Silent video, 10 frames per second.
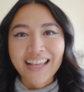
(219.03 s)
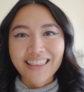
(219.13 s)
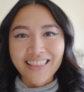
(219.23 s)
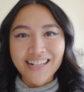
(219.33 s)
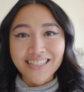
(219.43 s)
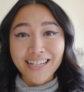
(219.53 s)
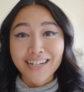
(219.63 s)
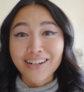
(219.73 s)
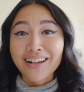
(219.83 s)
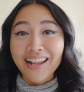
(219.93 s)
they
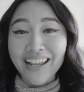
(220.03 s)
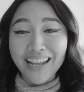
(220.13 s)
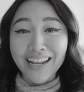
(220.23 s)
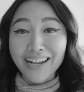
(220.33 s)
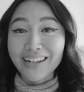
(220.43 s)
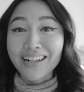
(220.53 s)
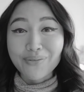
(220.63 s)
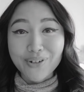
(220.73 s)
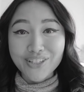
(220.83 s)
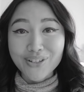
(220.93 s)
said, Hey,
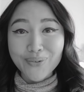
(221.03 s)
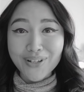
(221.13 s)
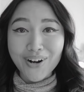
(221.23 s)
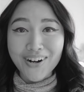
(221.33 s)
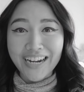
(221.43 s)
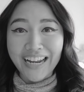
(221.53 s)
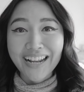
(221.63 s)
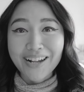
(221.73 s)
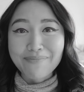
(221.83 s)
we're so sorry,